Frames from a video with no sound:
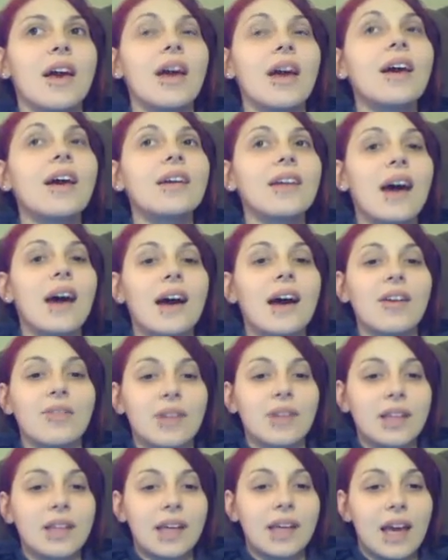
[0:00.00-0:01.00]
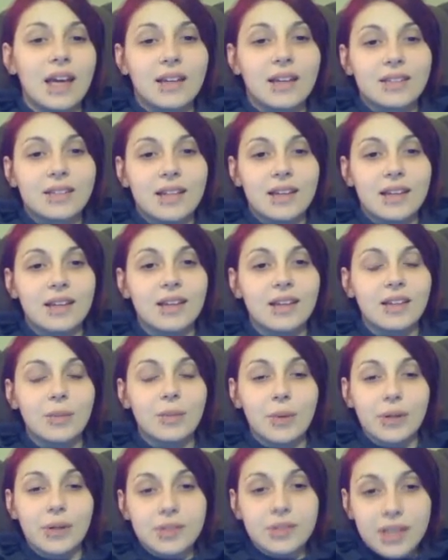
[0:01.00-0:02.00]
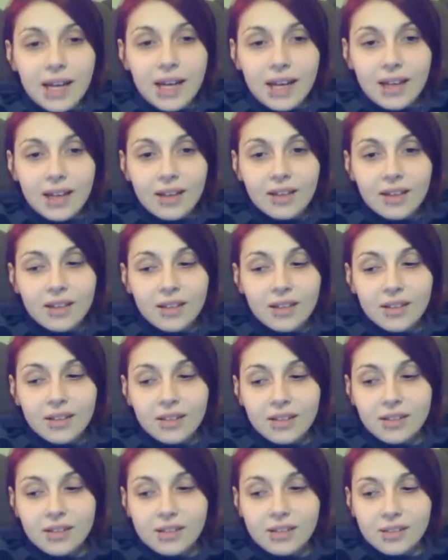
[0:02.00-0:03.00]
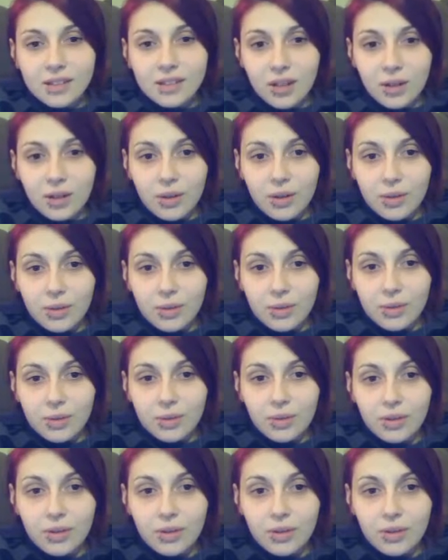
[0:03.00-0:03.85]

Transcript: And I really hated taking the Prozac. So